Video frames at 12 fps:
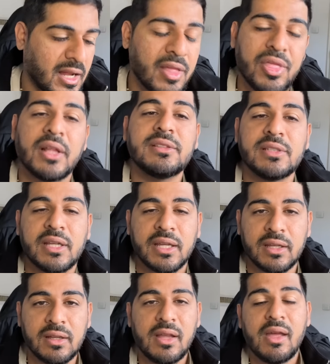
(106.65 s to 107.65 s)
I thought
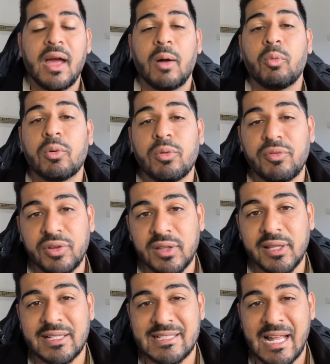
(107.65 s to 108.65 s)
today I would
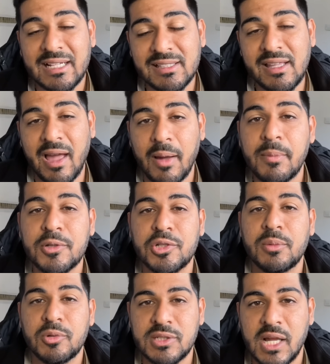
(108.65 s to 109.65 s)
reveal exactly how much
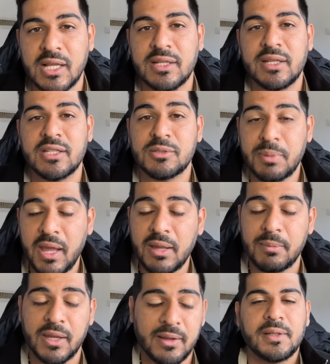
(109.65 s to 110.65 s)
the Mossad is
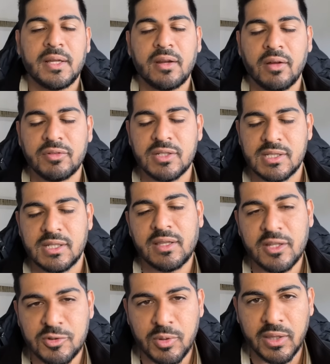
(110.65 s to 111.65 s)
paying me and obviously
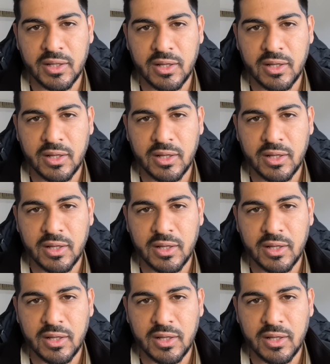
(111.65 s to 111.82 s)
the Israeli